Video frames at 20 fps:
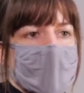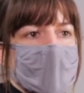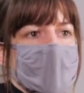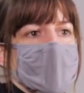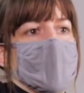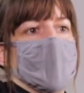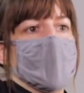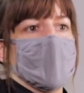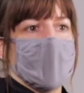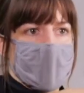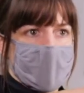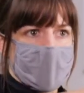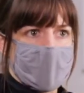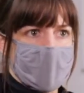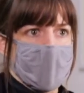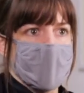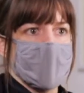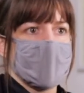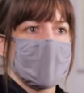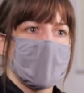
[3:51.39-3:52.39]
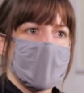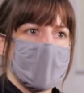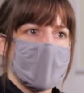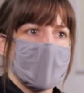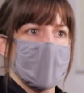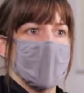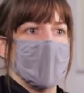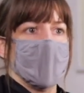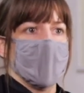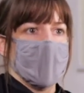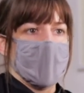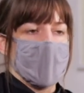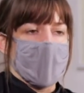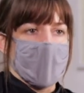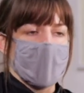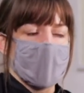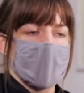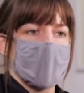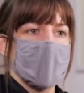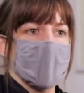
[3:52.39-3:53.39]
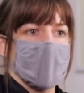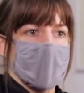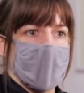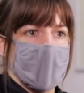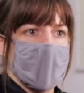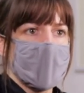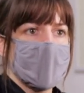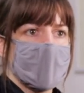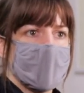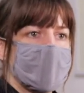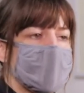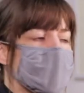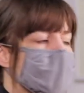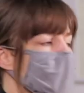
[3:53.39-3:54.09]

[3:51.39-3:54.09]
you pressed into it on the paper below it.